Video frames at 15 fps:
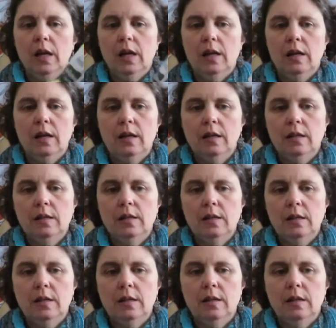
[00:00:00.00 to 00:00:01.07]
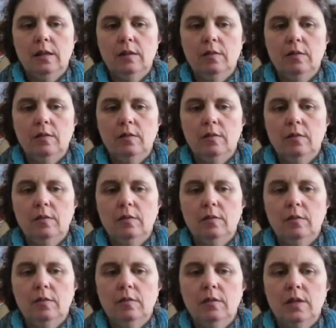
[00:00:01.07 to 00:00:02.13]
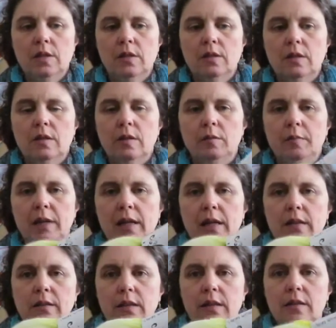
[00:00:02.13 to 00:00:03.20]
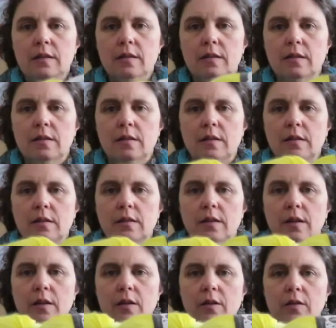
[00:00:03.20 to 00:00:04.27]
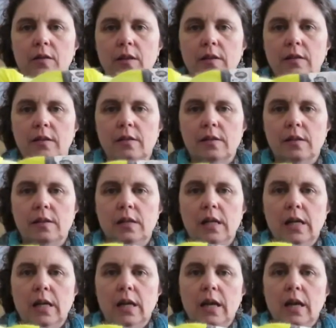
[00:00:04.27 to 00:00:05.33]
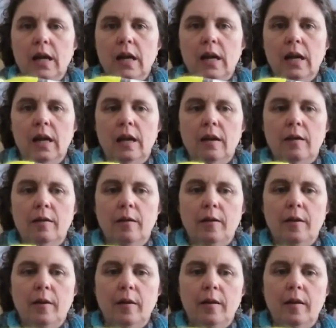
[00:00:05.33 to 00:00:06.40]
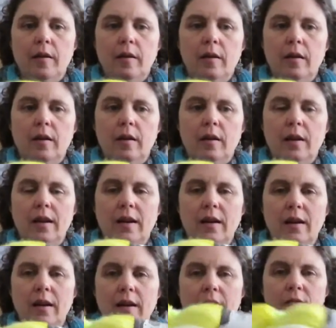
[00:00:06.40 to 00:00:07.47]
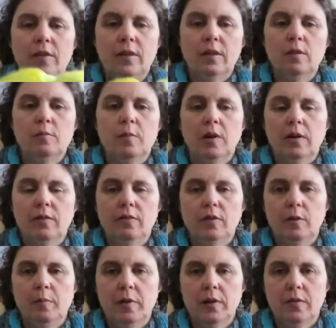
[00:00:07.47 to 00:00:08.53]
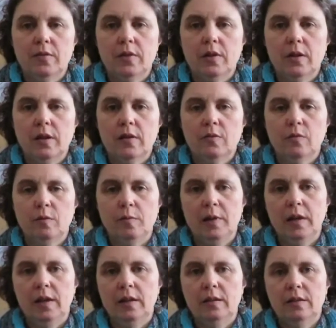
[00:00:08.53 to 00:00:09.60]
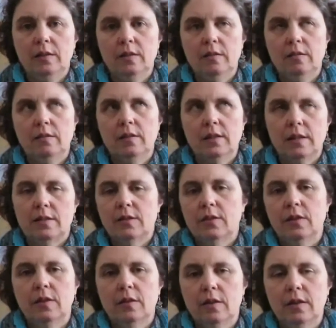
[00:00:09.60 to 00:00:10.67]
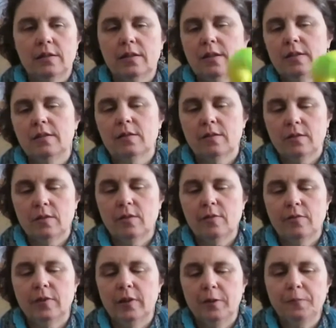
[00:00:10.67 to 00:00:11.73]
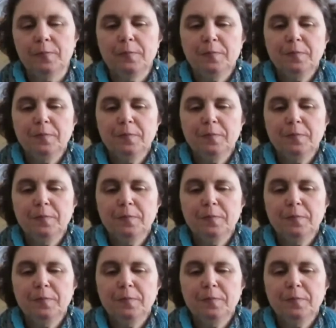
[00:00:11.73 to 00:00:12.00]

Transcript: And this is called Banana Legs. It's a sock yarn, as I said. And I have it earmarked for a pair of socks for my son's girlfriend,